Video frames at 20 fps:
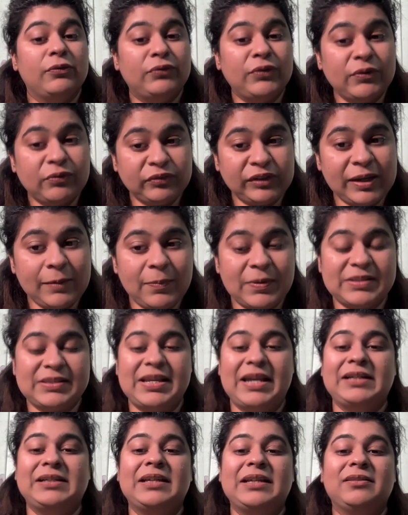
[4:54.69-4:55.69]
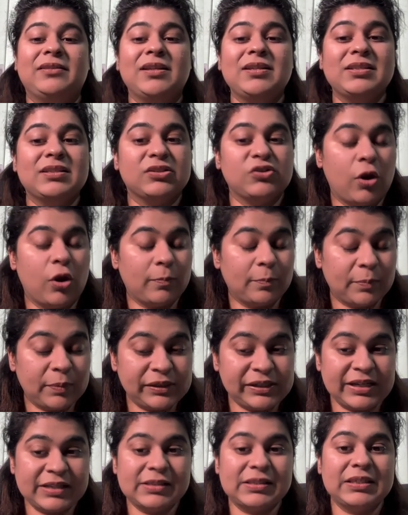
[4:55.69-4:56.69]
50%, and this
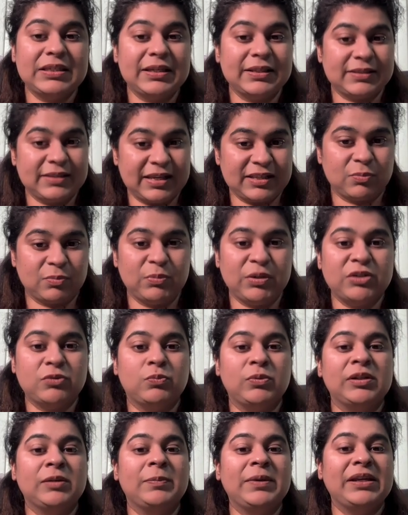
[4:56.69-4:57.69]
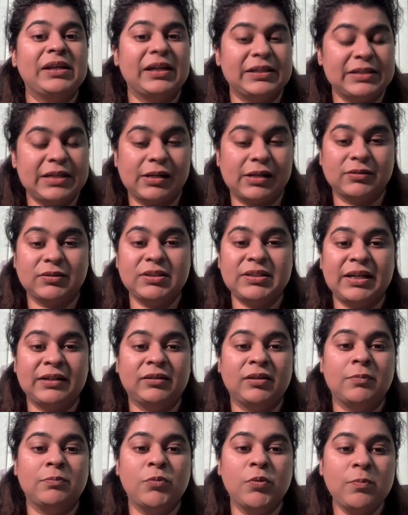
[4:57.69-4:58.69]
competency assessment will be conducted at
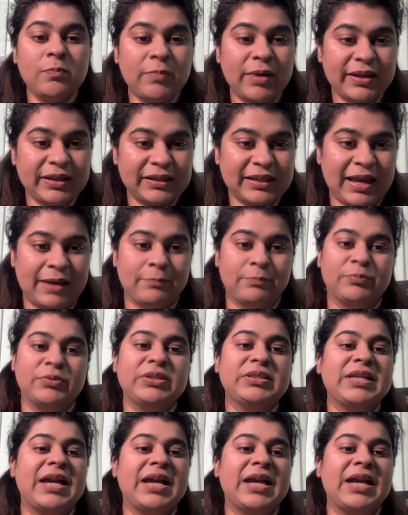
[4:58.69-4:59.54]
the Mumbai campus,